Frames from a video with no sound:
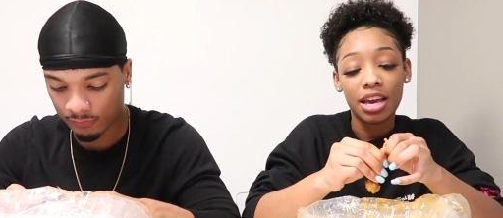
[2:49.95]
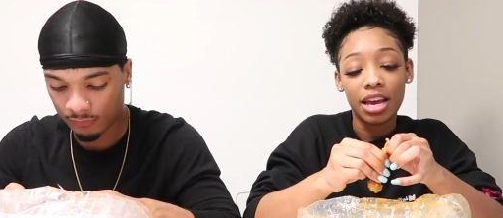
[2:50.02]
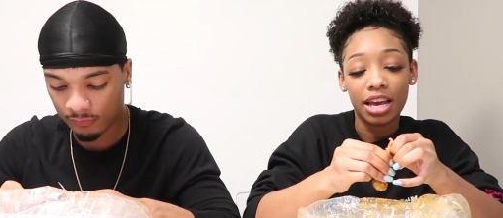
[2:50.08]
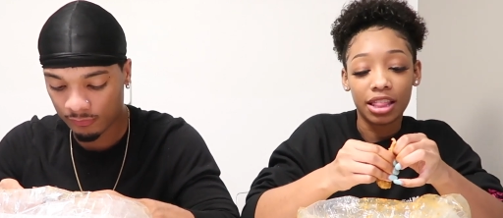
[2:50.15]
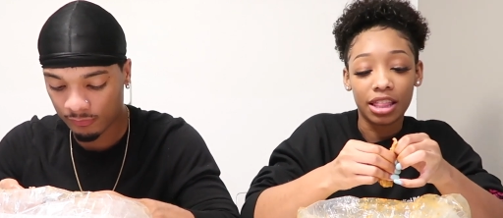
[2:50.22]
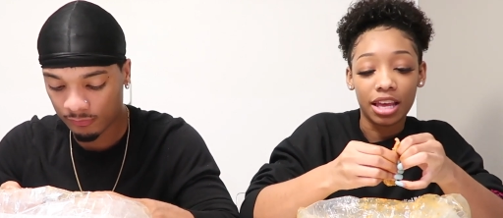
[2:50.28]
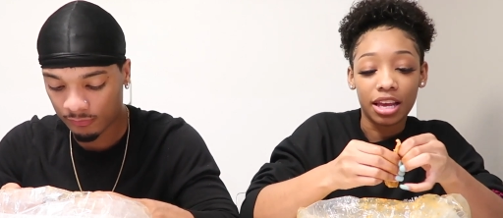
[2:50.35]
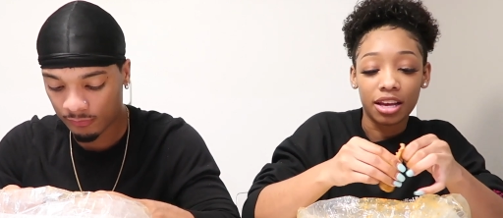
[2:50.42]

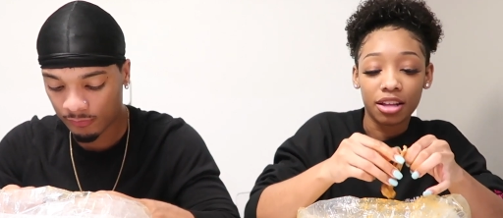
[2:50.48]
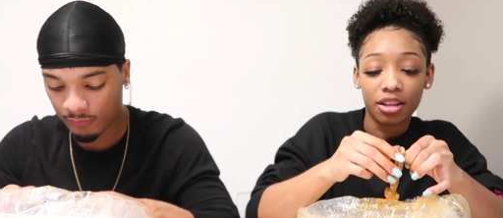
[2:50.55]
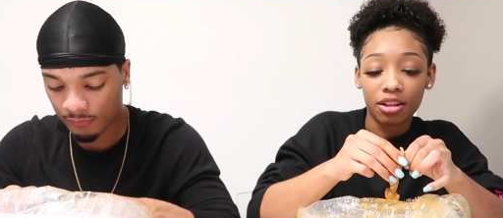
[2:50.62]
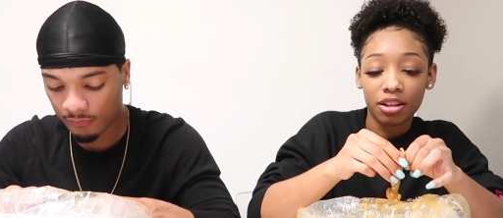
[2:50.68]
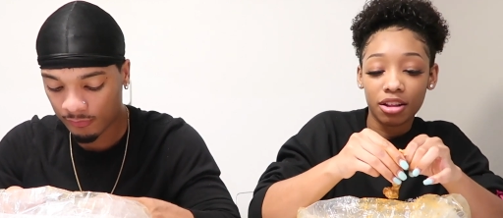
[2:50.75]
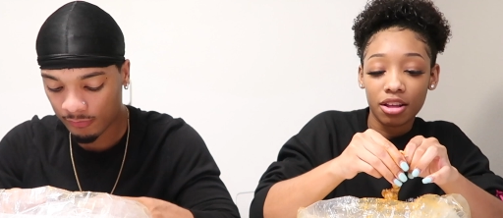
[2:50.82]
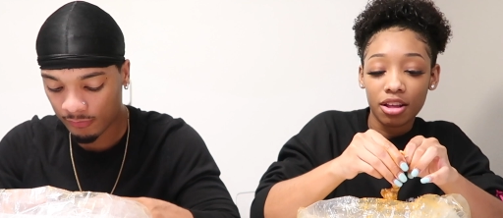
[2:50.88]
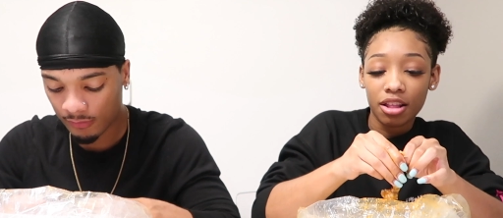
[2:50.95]
Speaker 1: And like,
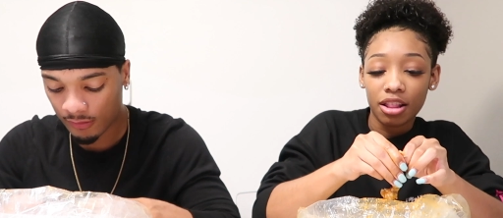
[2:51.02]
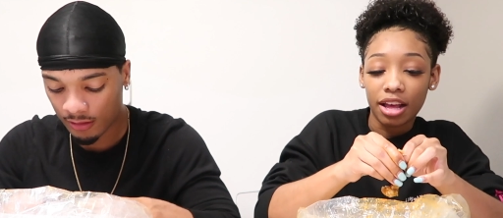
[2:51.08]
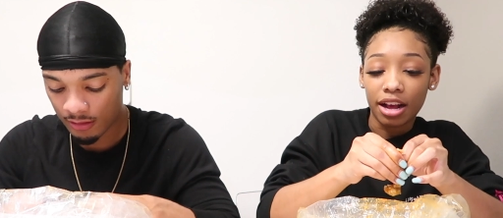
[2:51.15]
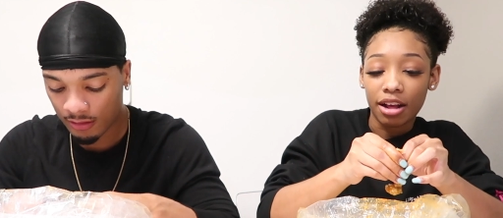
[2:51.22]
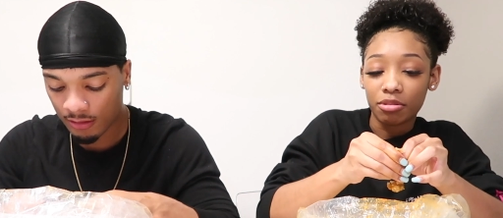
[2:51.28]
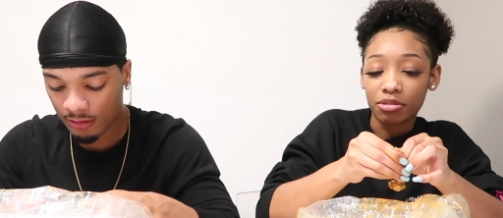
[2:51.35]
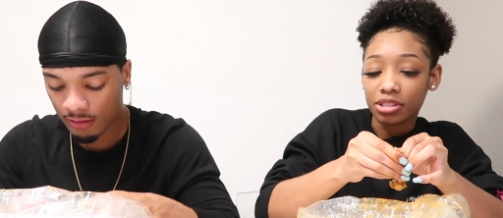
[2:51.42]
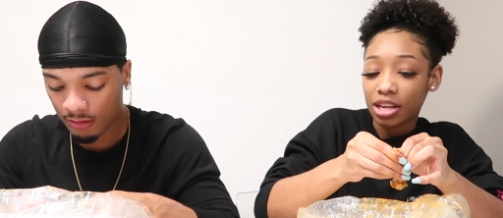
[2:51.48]
like
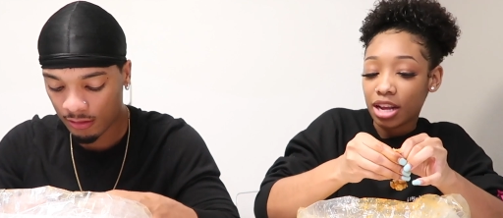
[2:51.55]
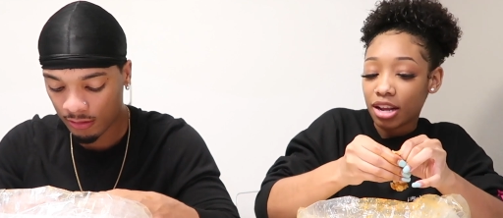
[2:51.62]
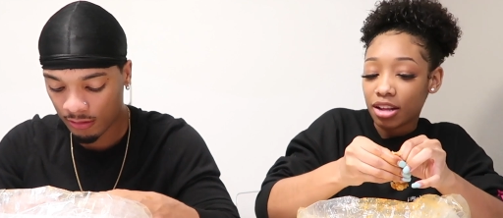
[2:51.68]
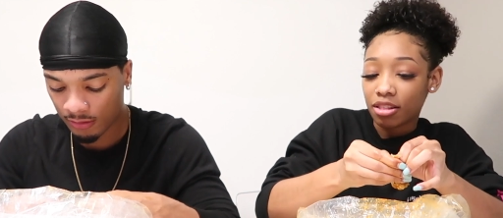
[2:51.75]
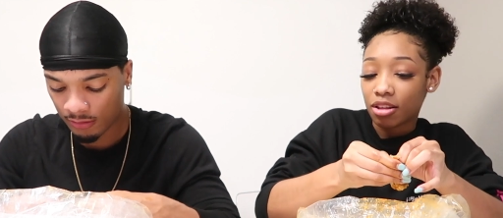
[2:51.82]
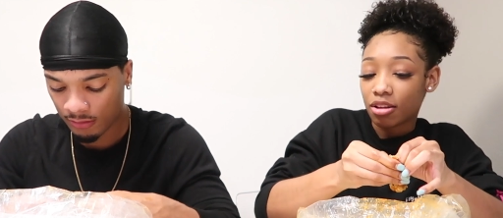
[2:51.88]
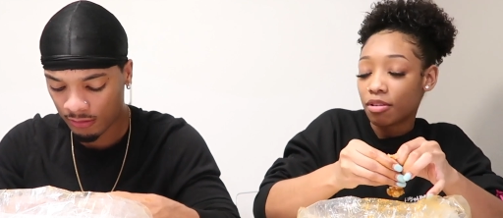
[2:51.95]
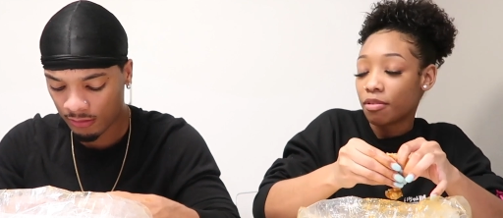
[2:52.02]
I was
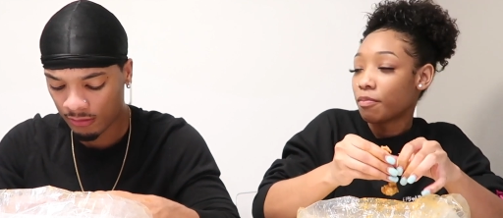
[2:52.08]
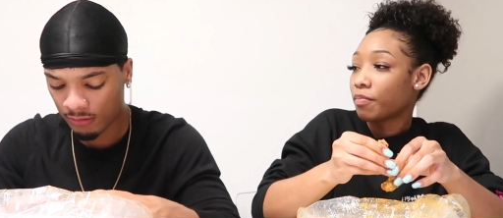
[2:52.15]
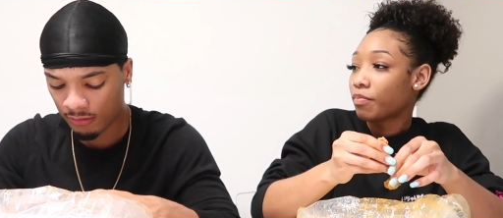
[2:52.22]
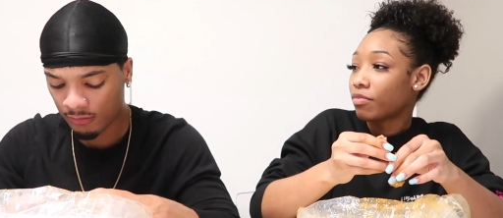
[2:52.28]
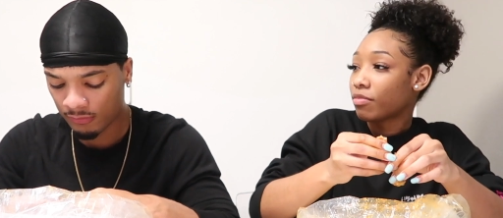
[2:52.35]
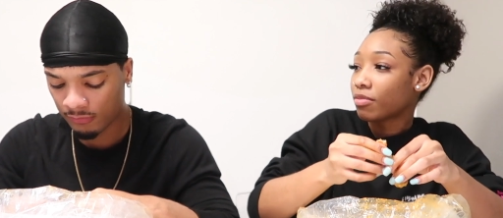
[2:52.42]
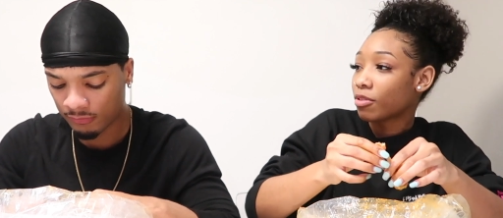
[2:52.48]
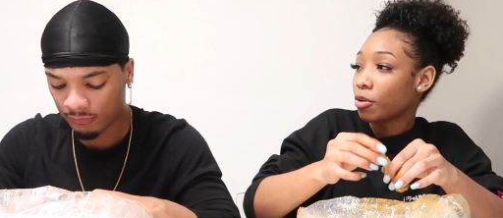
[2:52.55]
saying, the
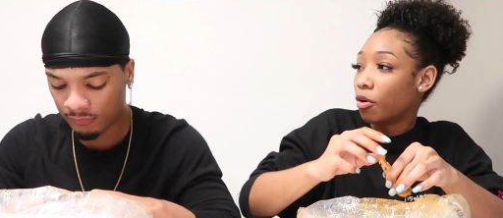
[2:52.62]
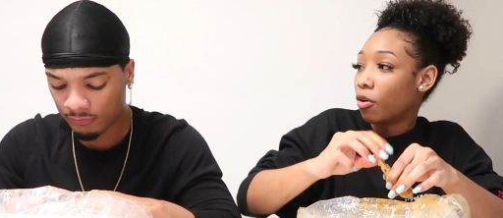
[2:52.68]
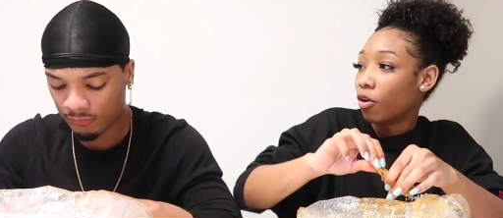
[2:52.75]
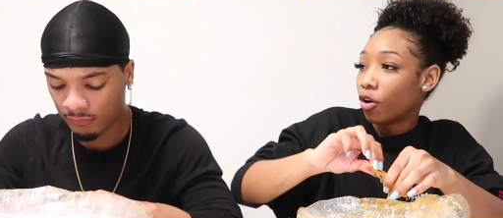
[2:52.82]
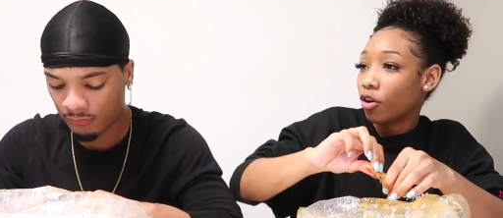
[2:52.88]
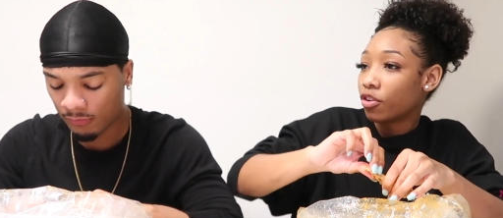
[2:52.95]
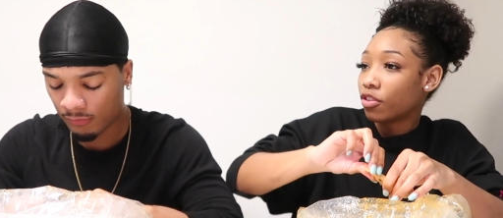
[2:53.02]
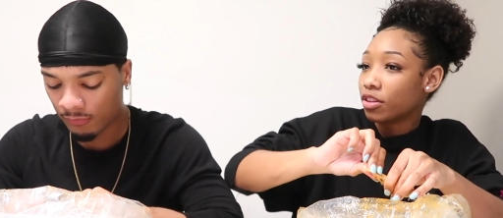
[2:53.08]

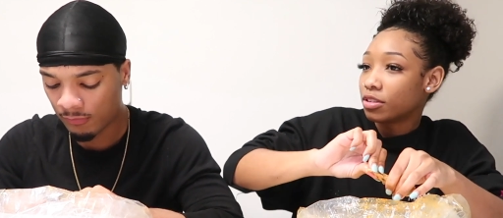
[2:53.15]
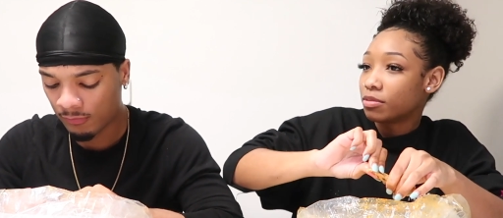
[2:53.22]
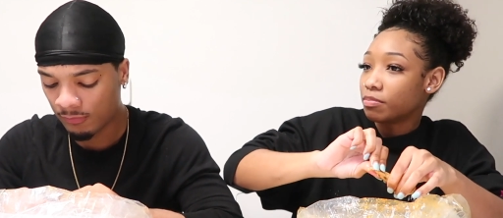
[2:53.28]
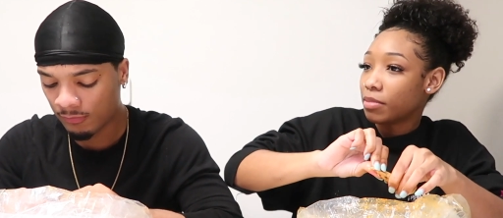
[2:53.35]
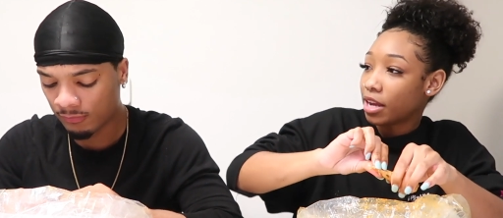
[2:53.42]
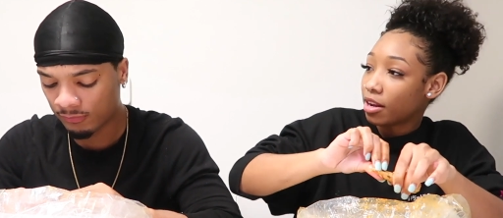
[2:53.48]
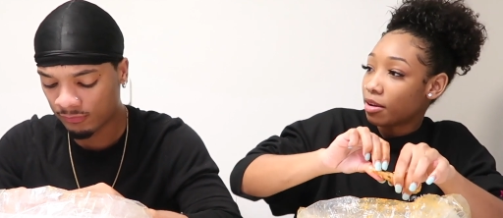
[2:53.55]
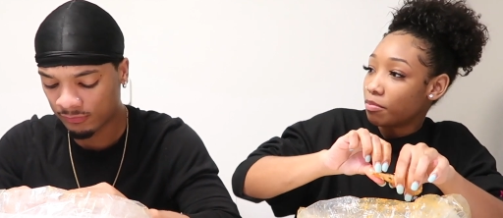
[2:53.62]
earth is
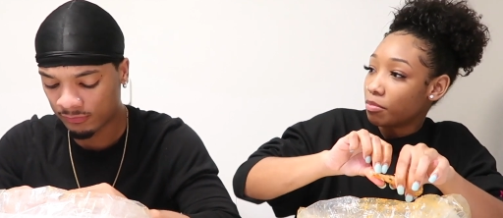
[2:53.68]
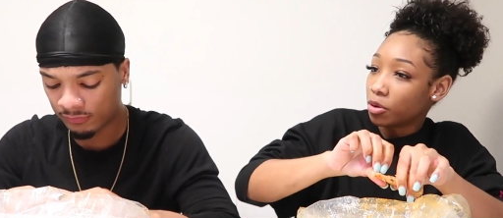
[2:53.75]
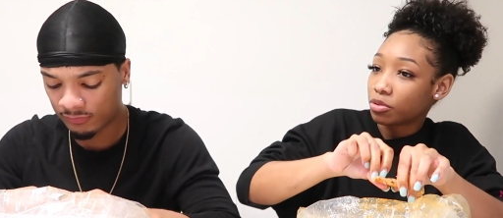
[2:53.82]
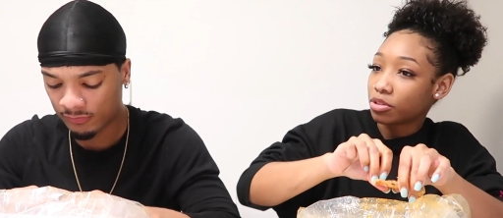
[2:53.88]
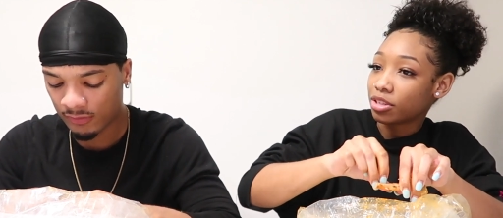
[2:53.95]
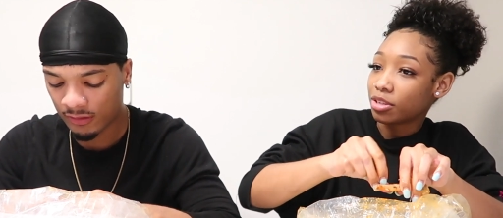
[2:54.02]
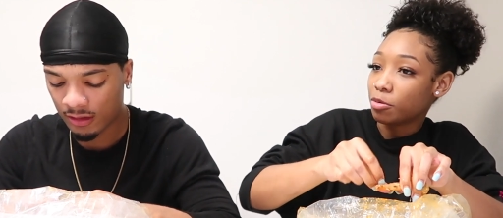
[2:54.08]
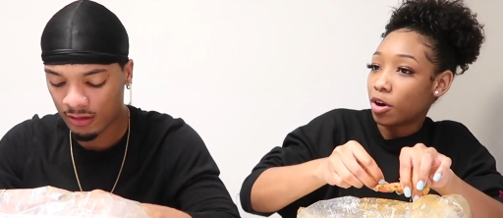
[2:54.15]
made up
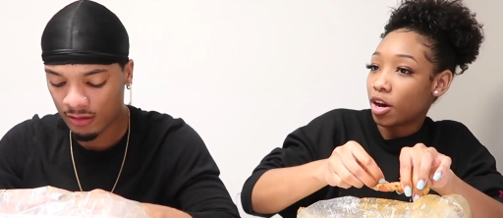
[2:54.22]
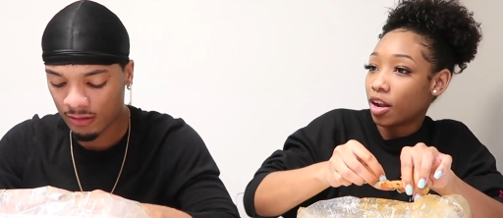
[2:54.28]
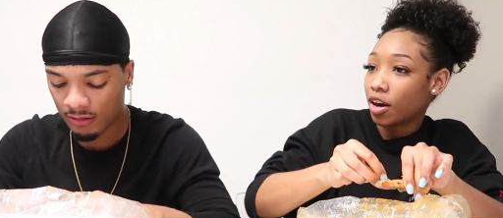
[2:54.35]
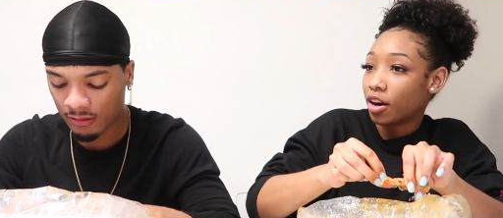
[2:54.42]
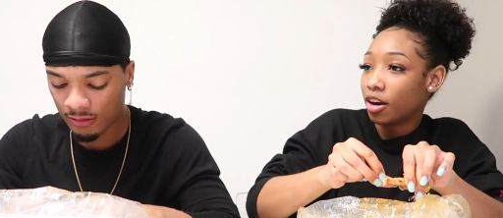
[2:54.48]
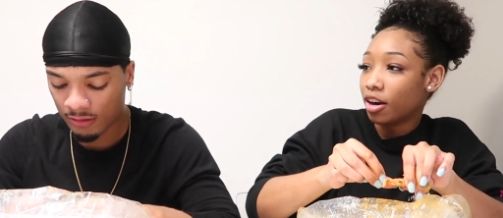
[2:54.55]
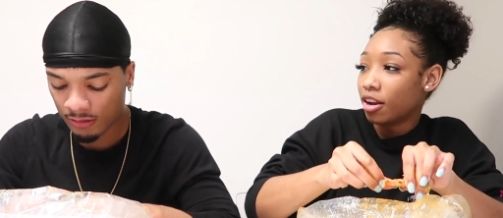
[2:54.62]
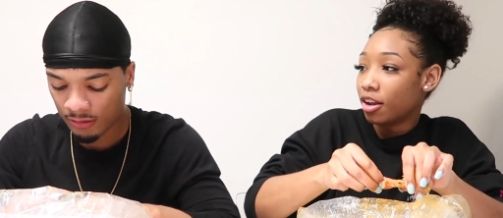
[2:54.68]
mostly
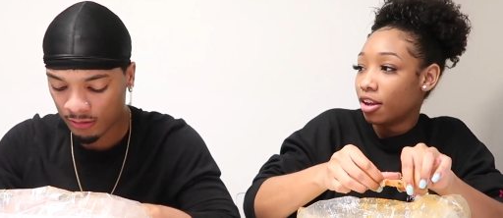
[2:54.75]
water.